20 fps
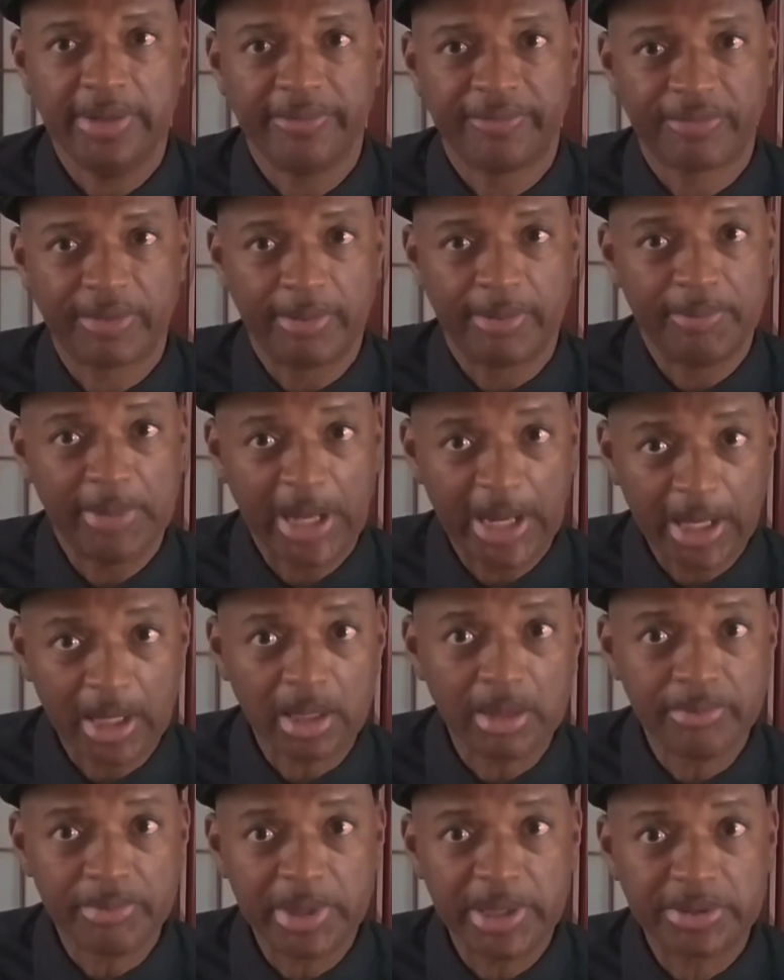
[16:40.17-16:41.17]
from
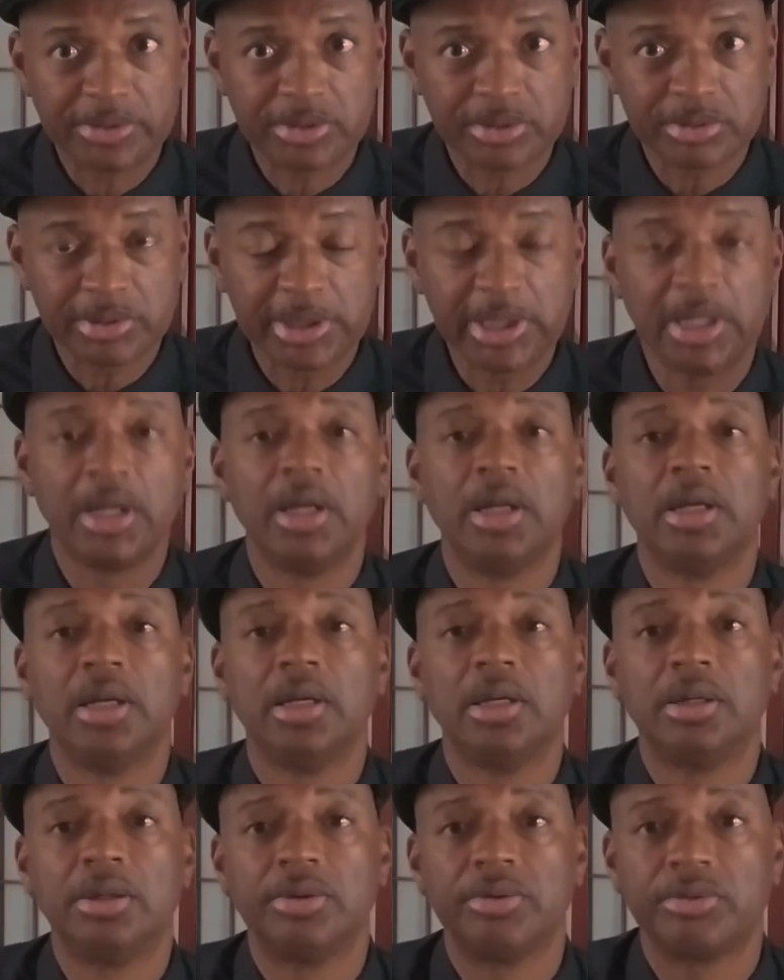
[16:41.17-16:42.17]
elementary
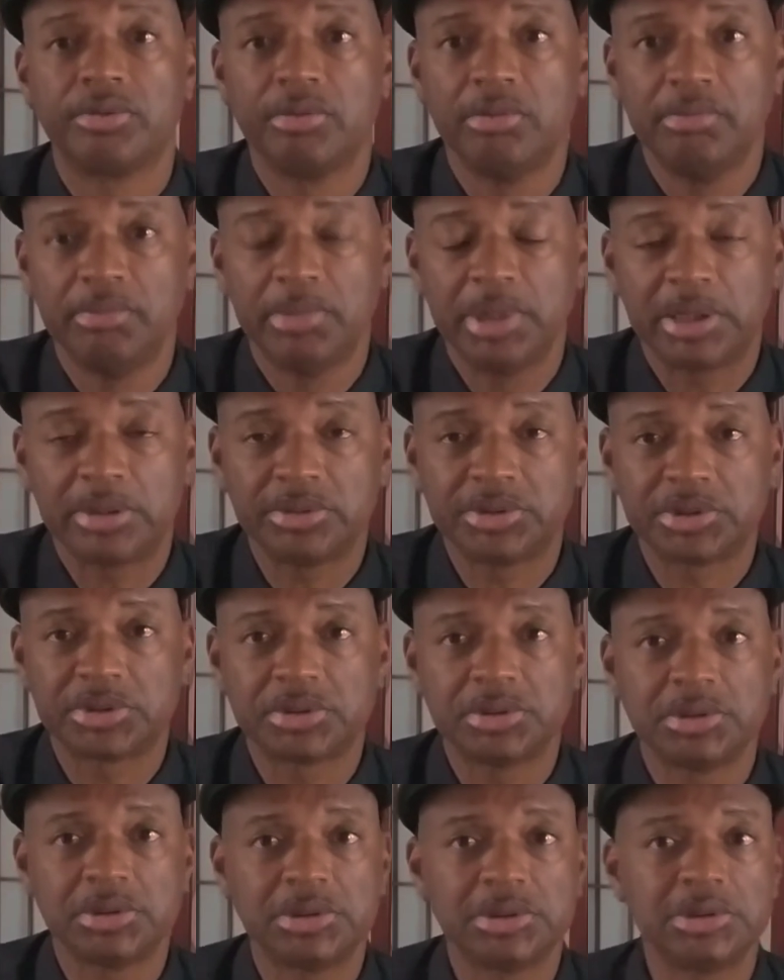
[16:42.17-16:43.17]
through middle
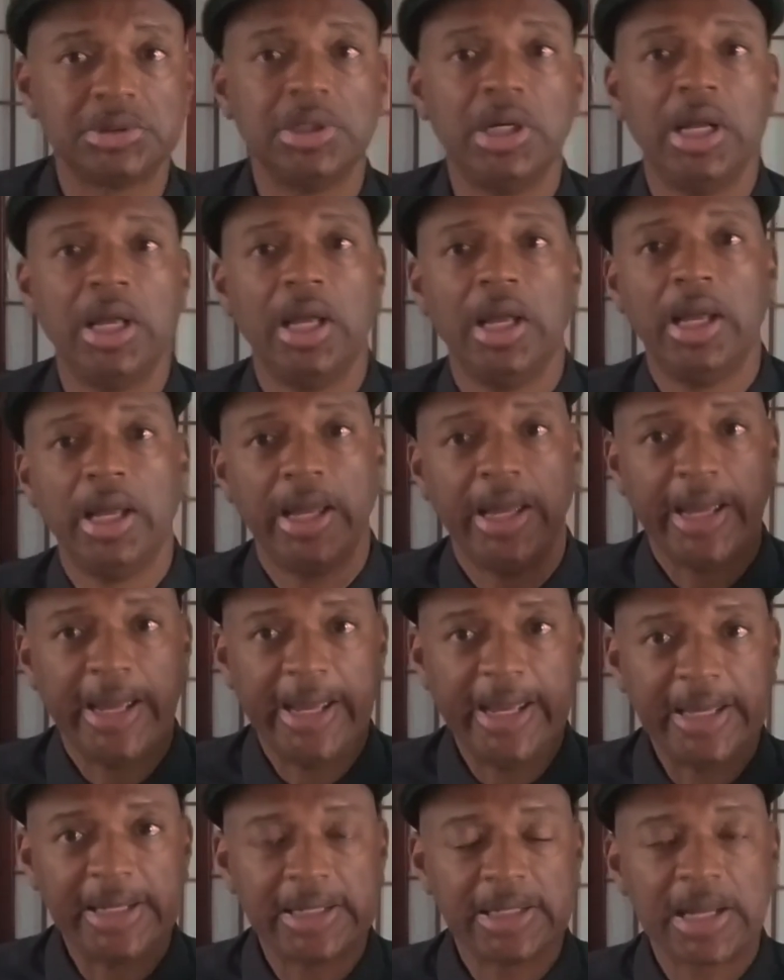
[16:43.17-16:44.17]
school
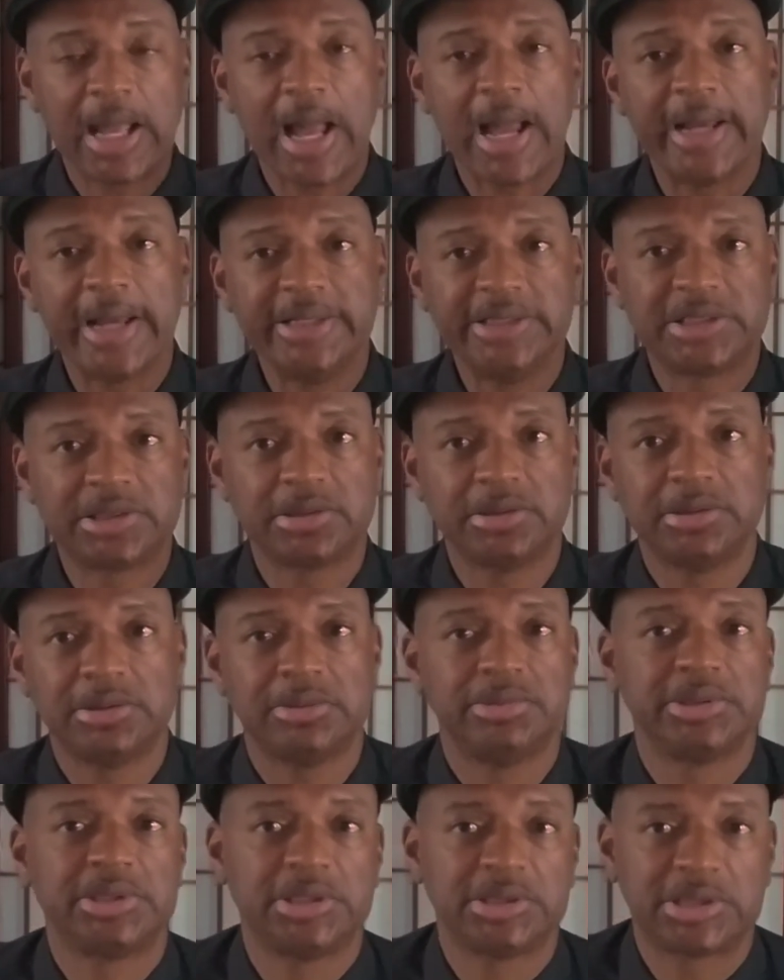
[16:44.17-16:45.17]
and in high school,
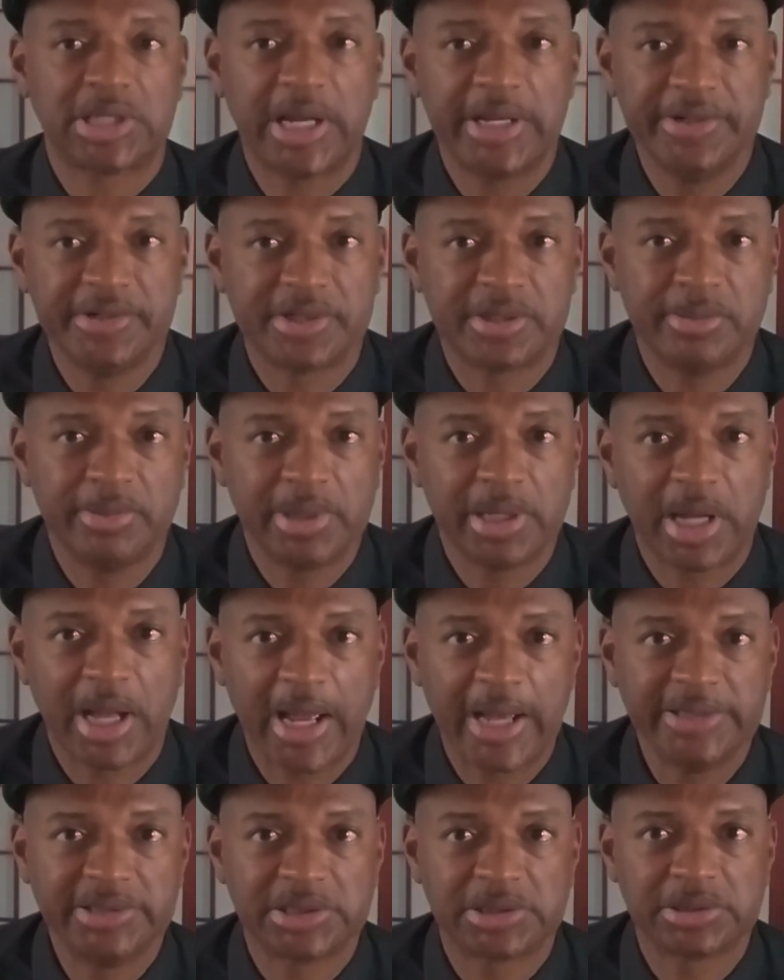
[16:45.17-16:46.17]
because I used to be a
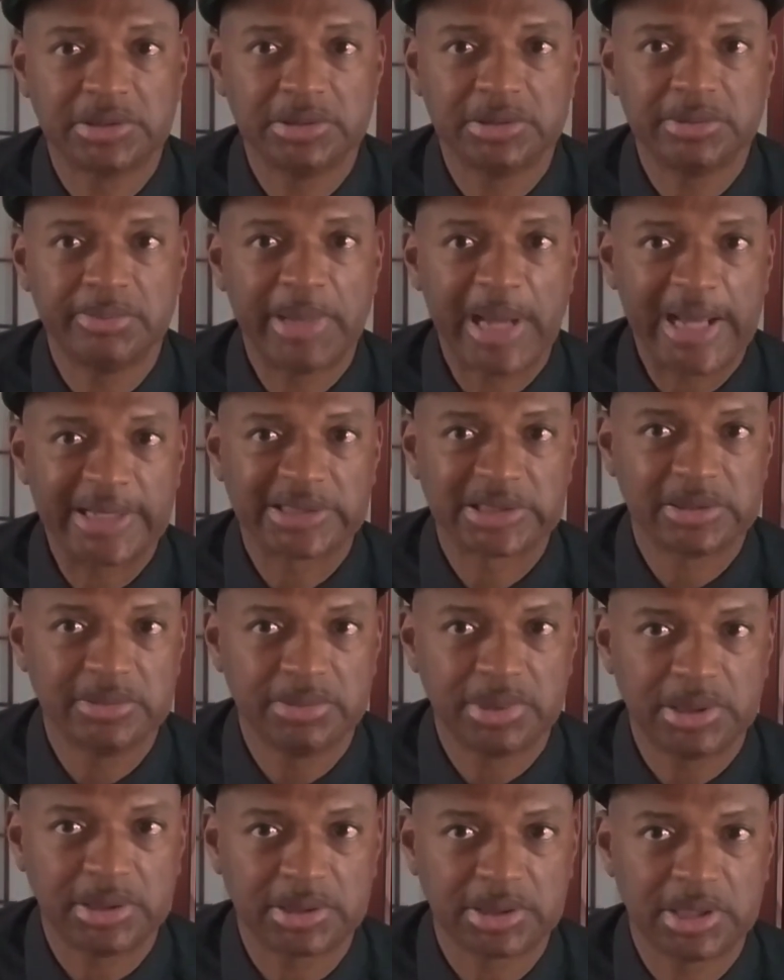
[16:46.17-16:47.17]
high school
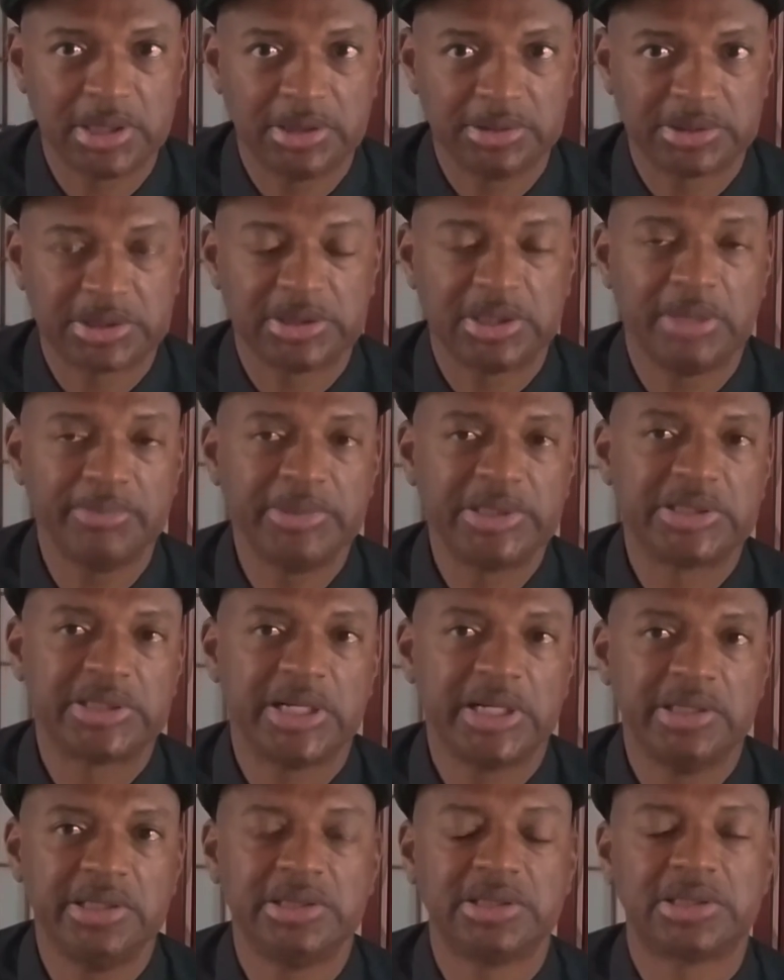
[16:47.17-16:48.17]
basketball coach. And let me
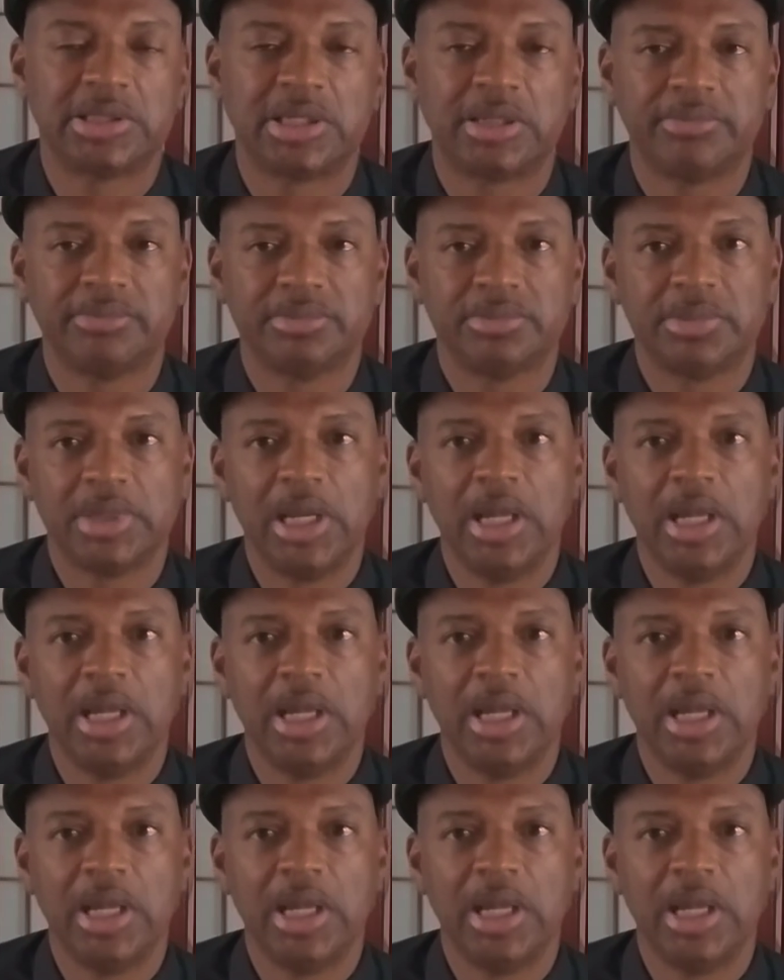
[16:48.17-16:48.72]
tell you something.